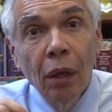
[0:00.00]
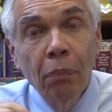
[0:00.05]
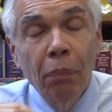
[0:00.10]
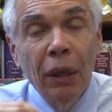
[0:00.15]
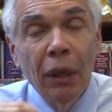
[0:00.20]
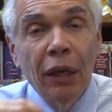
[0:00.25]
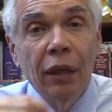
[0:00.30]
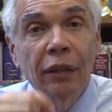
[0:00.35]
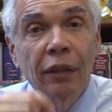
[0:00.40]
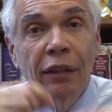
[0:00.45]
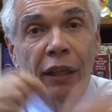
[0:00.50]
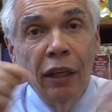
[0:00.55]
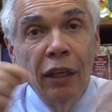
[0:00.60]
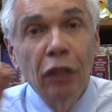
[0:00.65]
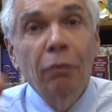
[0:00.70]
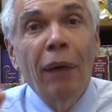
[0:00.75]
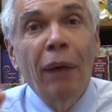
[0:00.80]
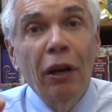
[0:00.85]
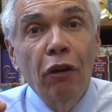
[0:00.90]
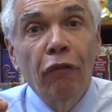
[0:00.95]
because it
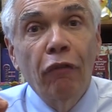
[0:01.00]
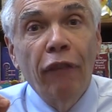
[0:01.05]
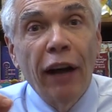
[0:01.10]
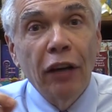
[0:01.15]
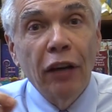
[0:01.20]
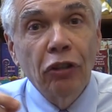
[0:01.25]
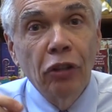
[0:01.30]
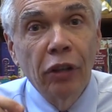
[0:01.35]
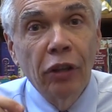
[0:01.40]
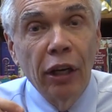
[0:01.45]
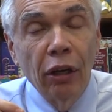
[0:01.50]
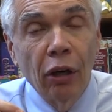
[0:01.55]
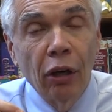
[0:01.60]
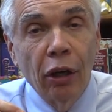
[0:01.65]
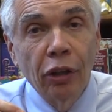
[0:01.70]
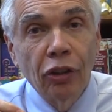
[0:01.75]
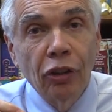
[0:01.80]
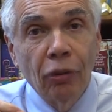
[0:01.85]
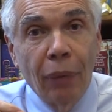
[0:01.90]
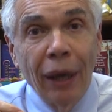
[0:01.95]
is manufactured in
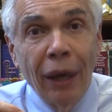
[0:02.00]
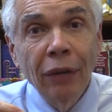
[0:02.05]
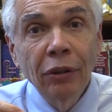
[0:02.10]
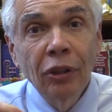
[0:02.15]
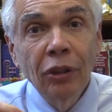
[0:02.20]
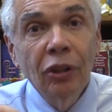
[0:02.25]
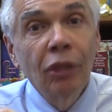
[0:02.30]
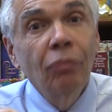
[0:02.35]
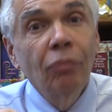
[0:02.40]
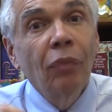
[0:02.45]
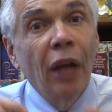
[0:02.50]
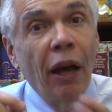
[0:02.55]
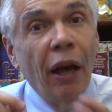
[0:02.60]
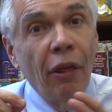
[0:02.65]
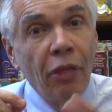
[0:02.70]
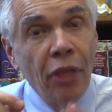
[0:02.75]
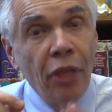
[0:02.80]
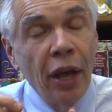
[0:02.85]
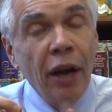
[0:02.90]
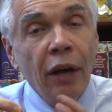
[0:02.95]
large amounts,
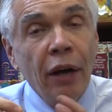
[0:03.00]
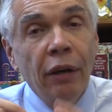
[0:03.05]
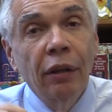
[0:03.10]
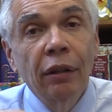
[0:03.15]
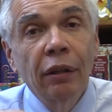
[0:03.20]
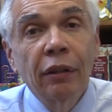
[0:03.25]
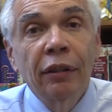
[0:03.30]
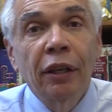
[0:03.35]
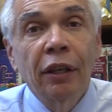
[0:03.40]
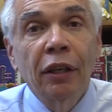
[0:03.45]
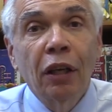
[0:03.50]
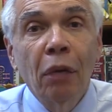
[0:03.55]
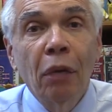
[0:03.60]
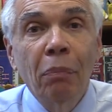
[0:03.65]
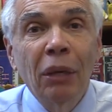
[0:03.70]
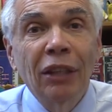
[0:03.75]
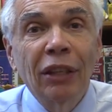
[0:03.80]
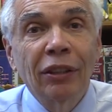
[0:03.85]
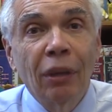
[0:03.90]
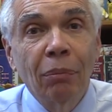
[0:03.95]
and there can
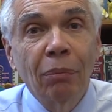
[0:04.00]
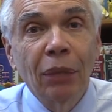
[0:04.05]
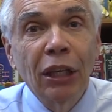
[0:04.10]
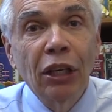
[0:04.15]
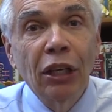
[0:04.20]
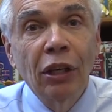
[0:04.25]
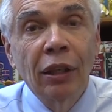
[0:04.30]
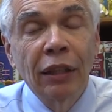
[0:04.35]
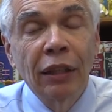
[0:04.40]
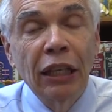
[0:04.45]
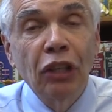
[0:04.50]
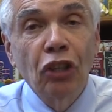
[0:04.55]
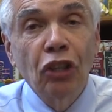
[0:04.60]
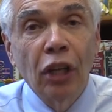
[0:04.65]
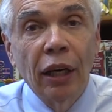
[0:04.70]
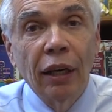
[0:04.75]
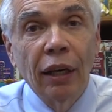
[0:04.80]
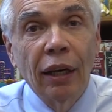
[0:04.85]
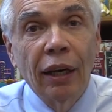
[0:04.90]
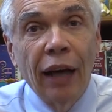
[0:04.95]
be some
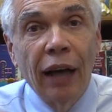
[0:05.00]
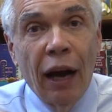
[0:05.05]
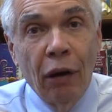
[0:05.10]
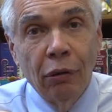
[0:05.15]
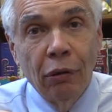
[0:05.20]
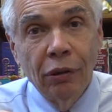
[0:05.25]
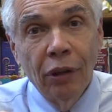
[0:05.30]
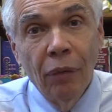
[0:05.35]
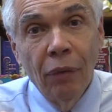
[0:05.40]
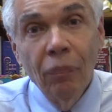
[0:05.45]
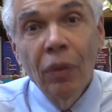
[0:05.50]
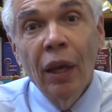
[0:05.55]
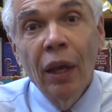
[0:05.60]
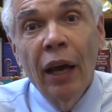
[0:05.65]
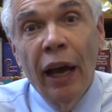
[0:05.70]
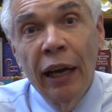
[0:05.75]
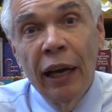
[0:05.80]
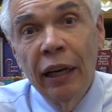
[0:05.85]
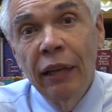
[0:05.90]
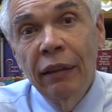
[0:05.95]
leaching out.
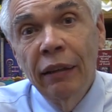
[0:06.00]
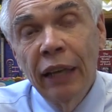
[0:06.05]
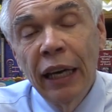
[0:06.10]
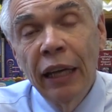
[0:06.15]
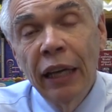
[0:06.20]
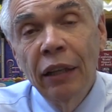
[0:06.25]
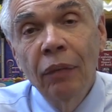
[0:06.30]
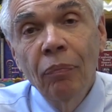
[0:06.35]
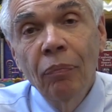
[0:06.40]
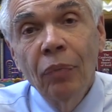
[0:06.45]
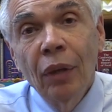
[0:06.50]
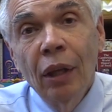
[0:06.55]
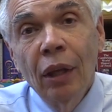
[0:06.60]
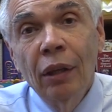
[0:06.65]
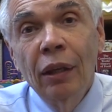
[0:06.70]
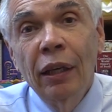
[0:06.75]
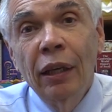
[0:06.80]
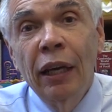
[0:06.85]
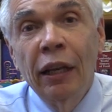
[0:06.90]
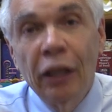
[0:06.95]
And indeed,
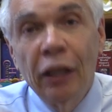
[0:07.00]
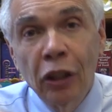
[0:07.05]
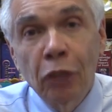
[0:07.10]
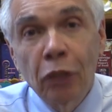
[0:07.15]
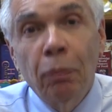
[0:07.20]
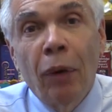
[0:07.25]
it is